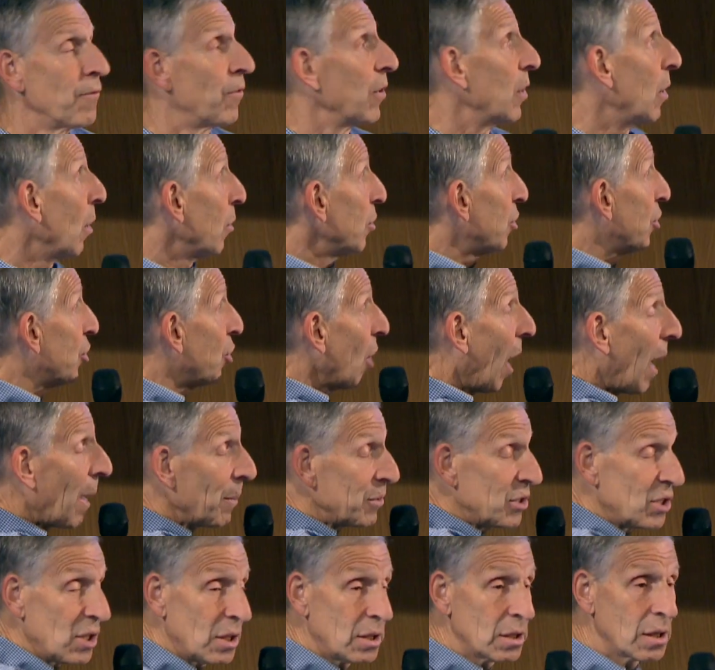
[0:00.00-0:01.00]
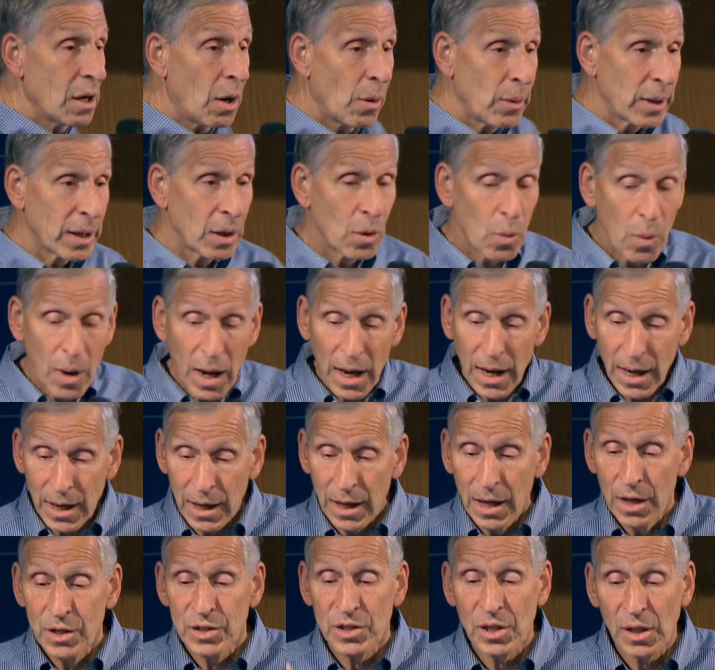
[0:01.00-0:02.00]
for those jobs that are going
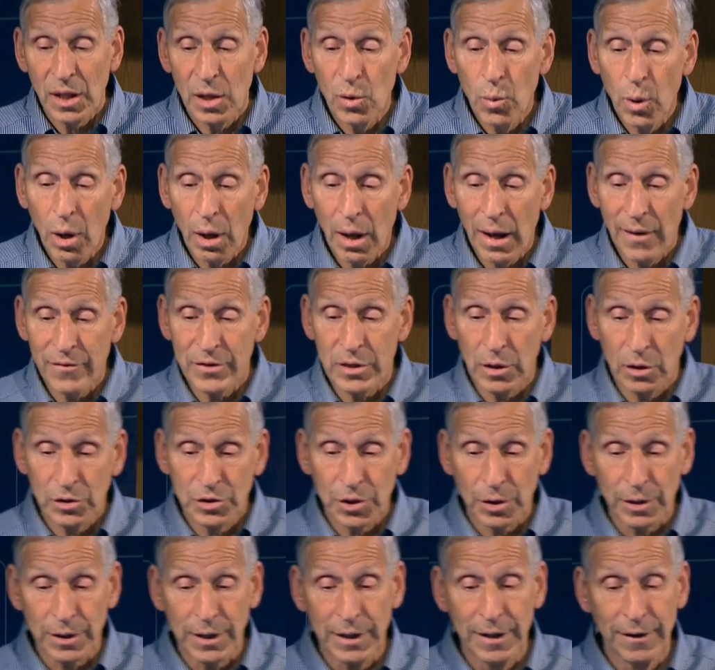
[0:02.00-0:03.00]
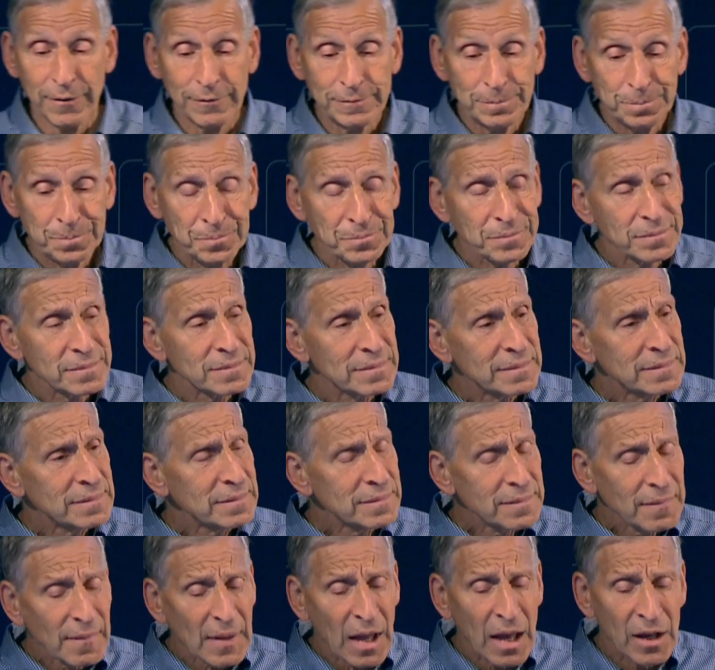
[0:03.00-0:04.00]
away so they will have an alternative?
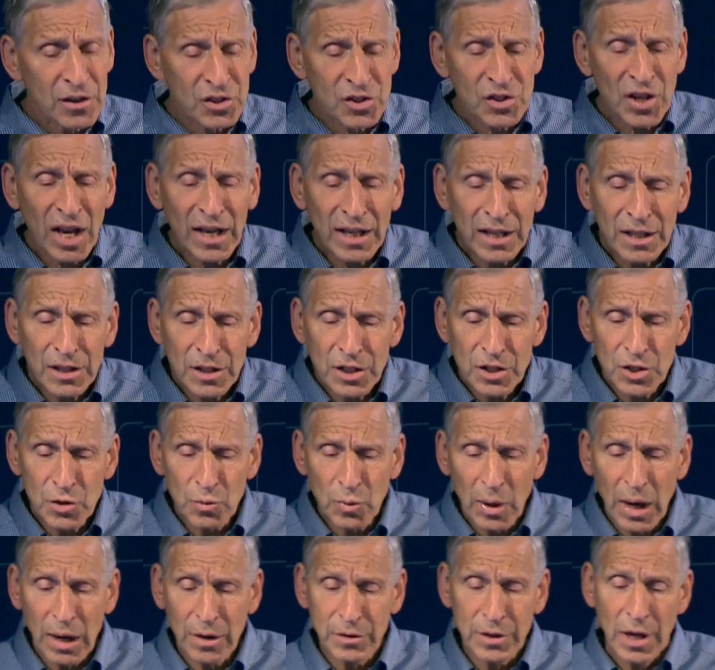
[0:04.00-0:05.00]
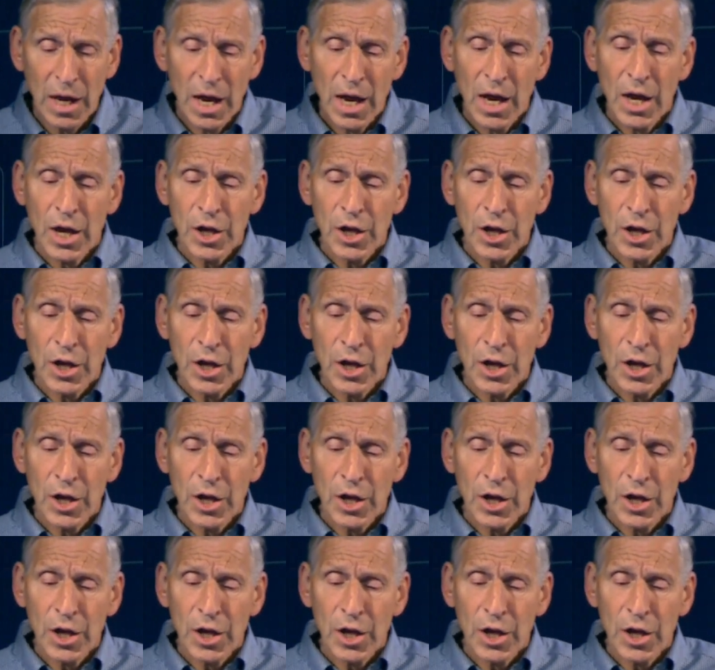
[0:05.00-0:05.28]
A second is around